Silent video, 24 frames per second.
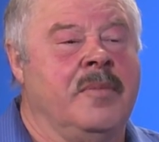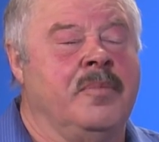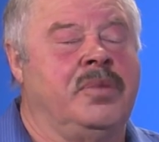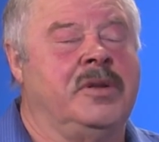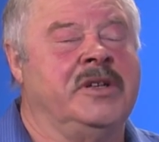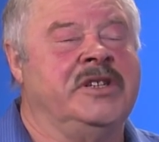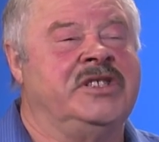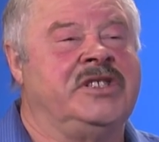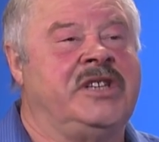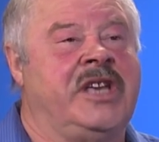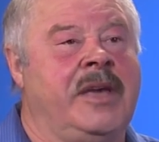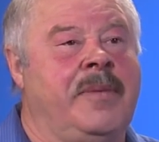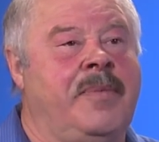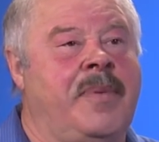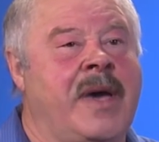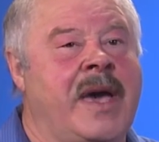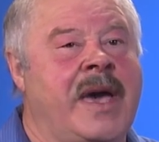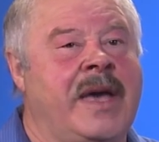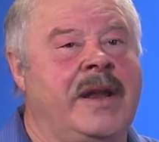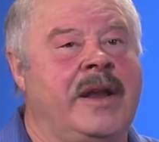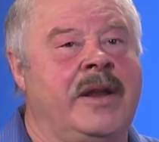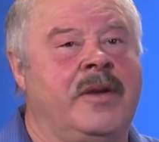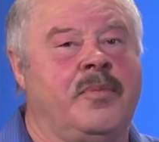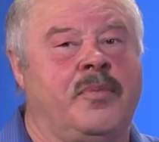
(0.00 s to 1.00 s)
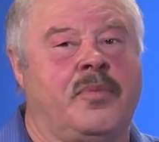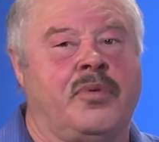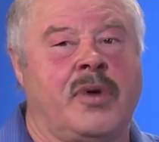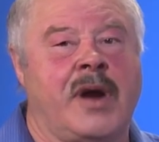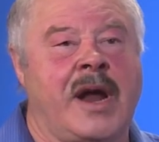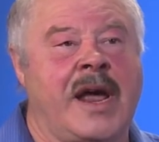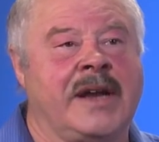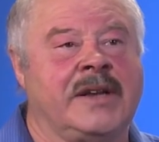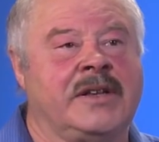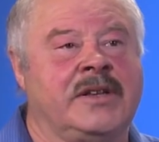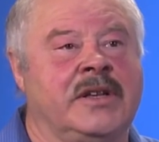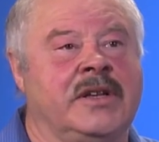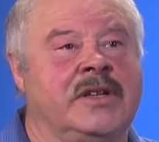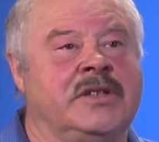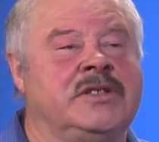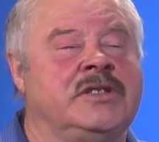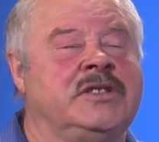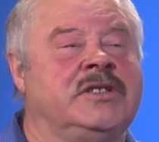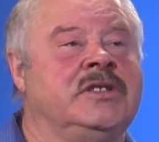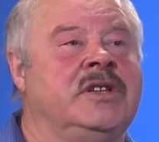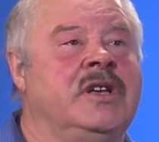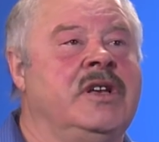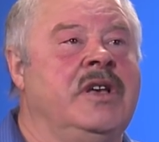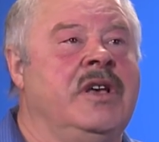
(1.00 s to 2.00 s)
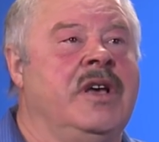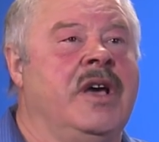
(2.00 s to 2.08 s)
Please keep at it, practice,